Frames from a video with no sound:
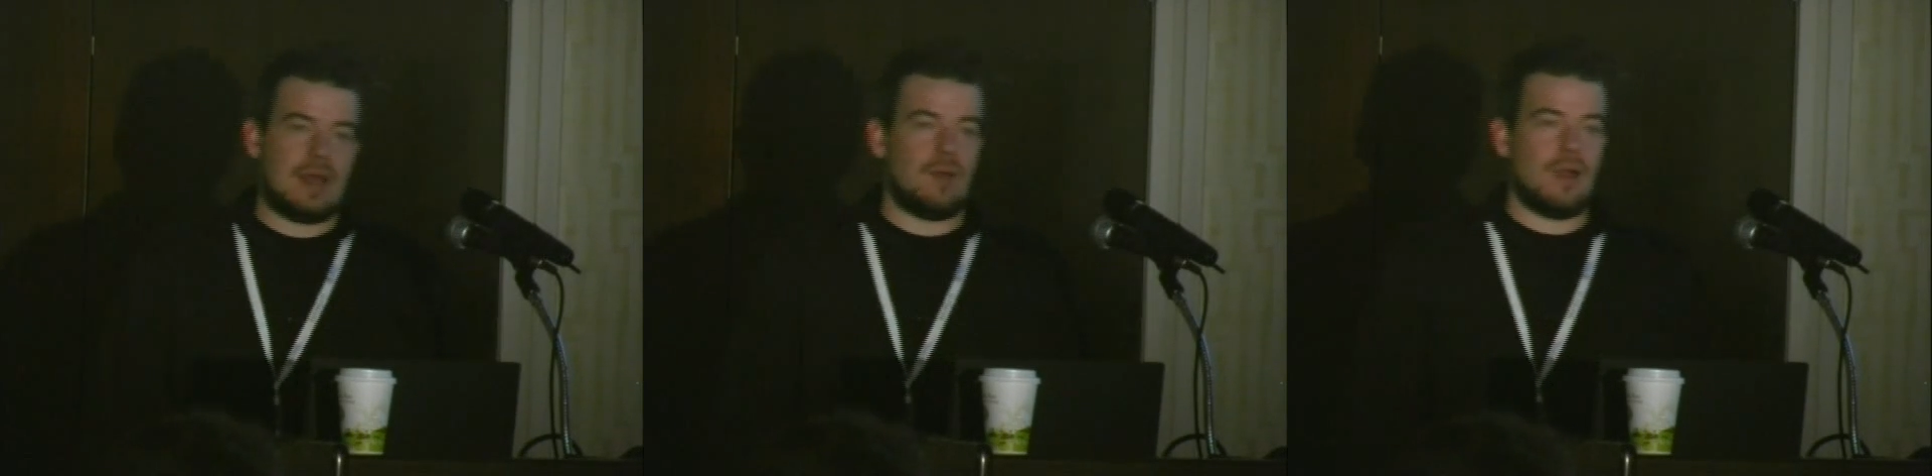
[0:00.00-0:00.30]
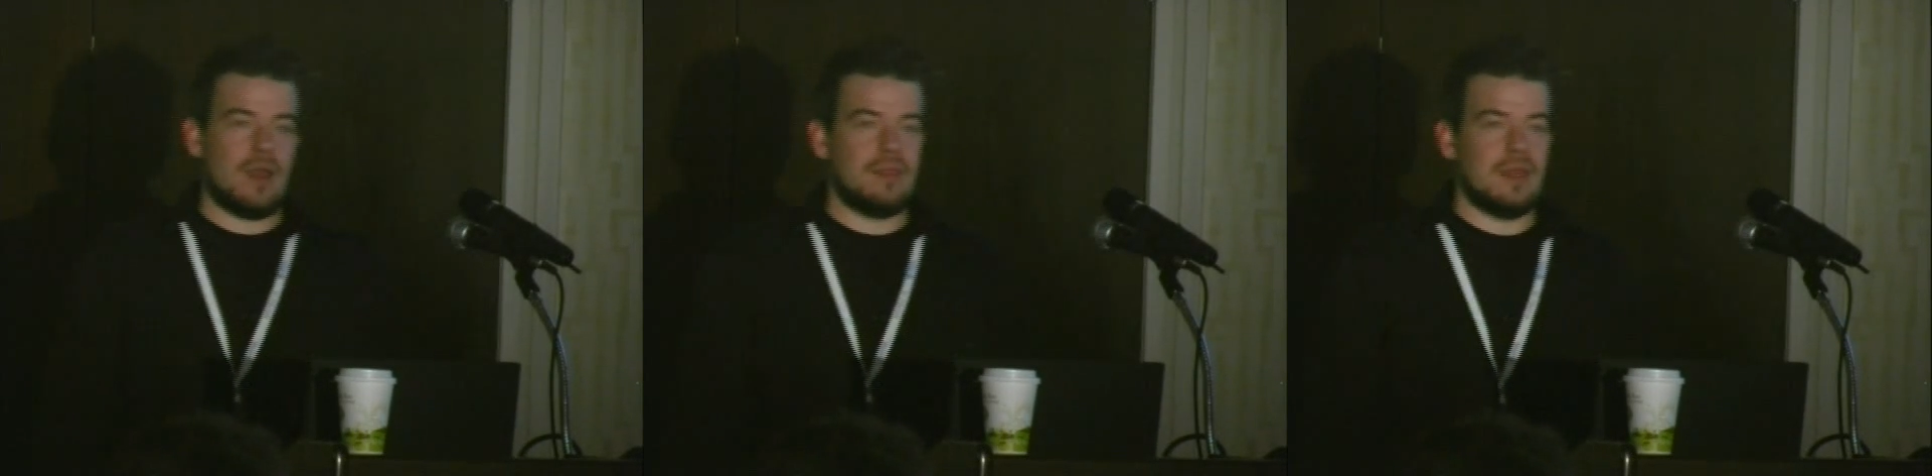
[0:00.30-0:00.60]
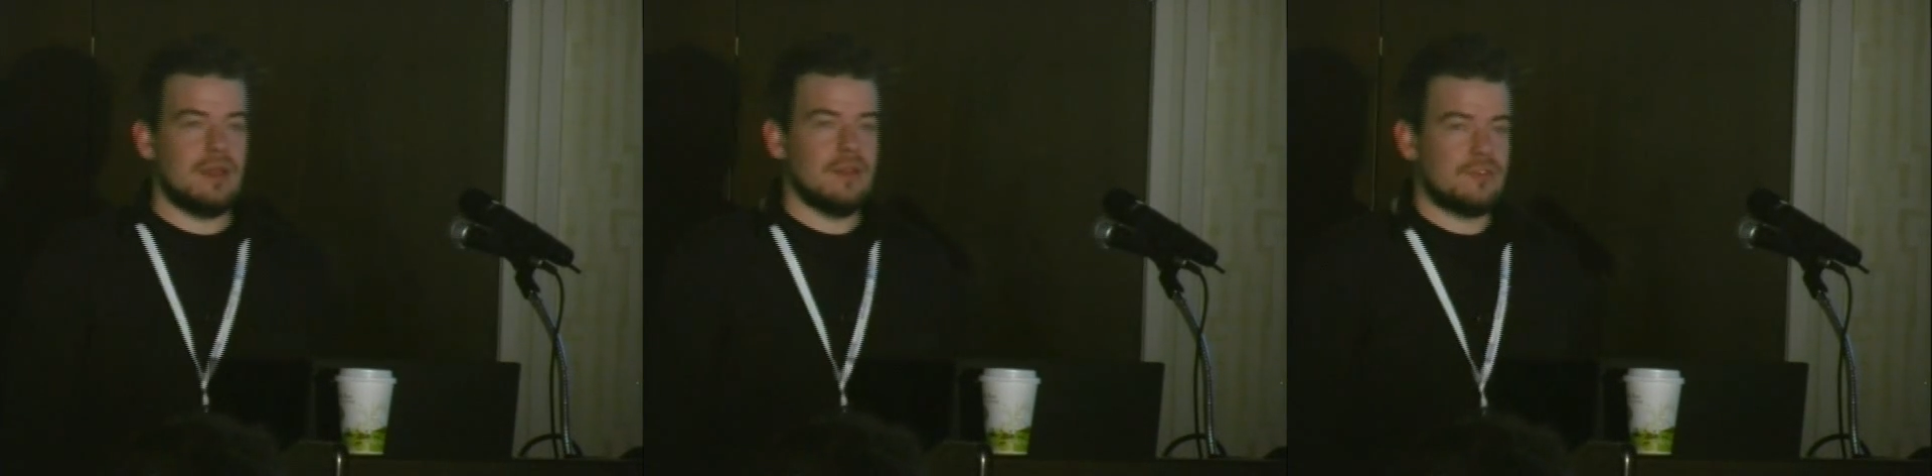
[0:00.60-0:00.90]
that way
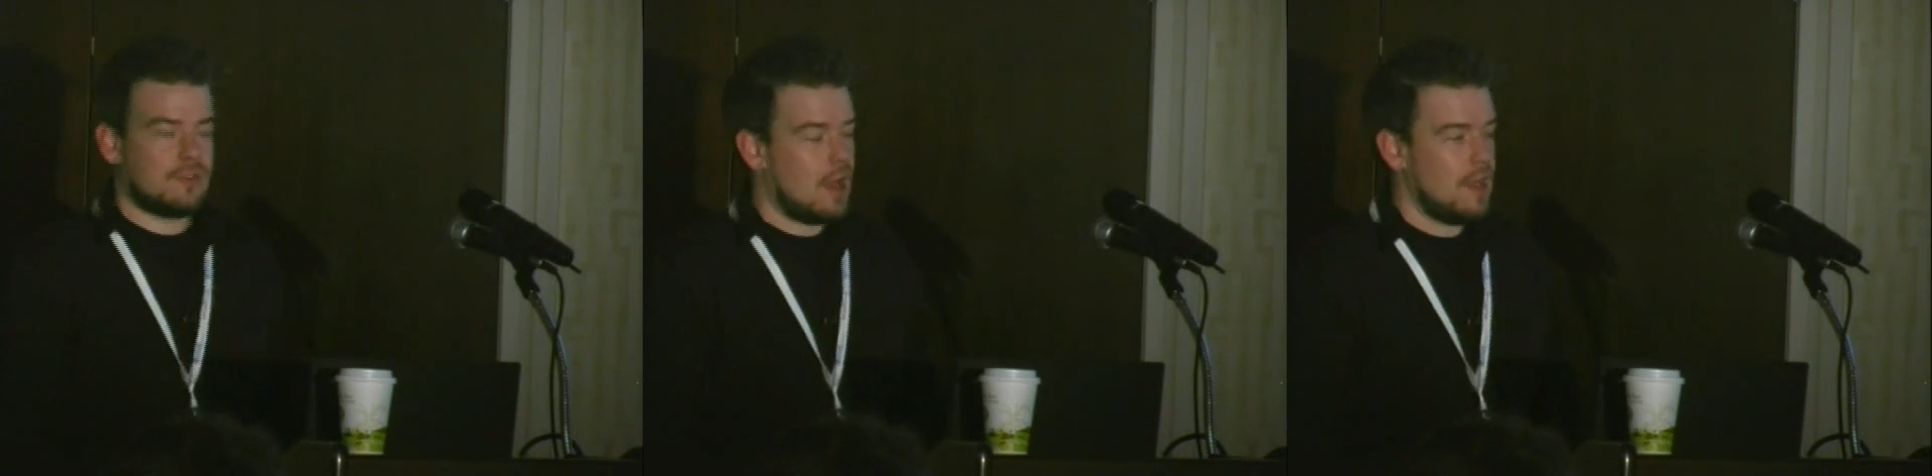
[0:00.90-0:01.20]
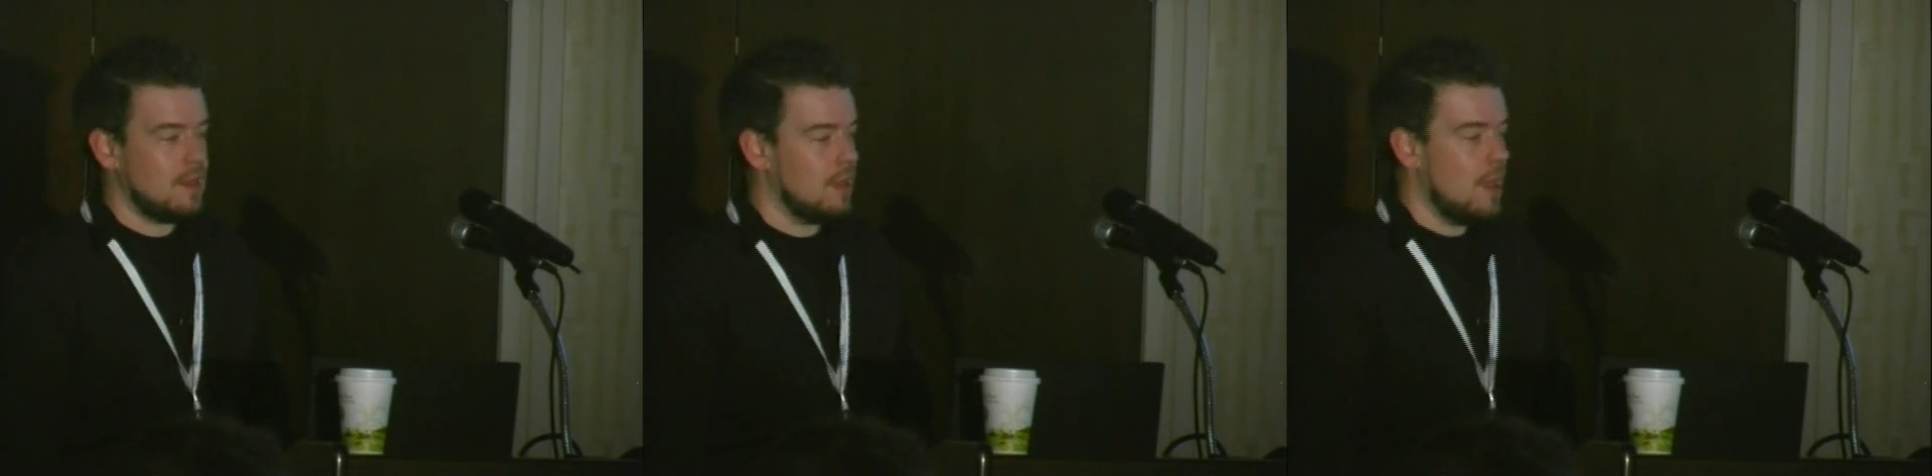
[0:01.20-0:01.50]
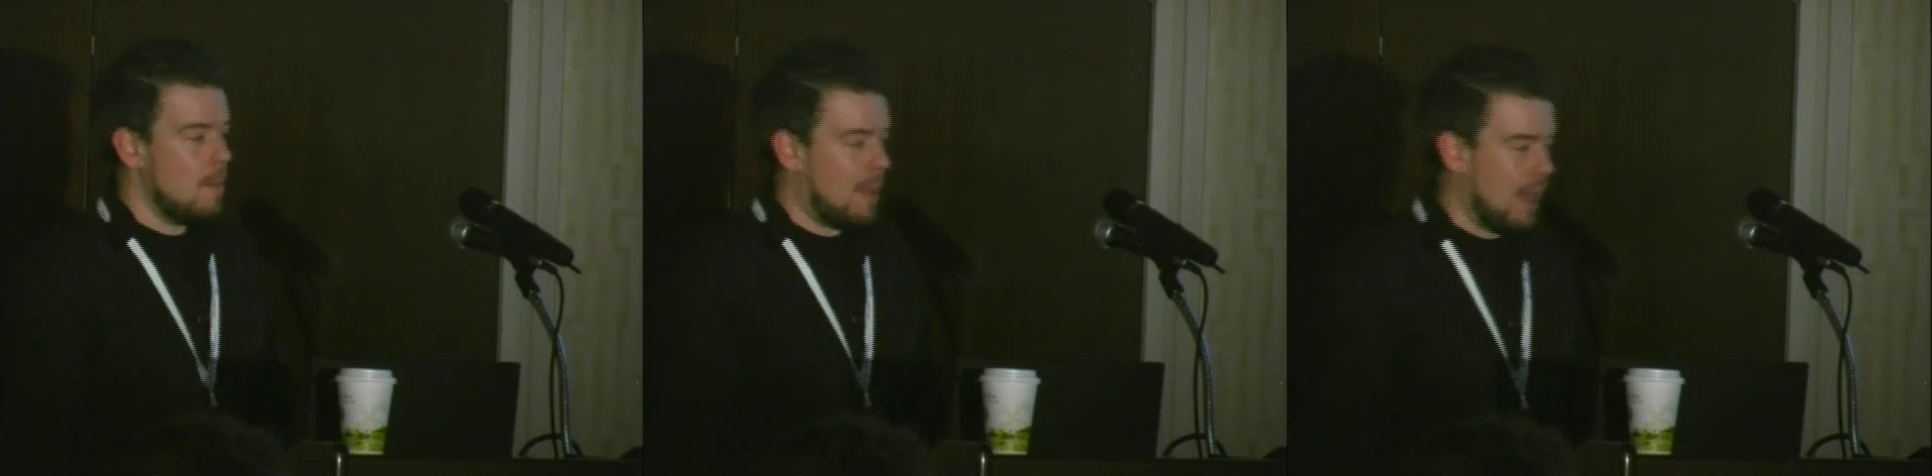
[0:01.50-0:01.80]
than it is trying to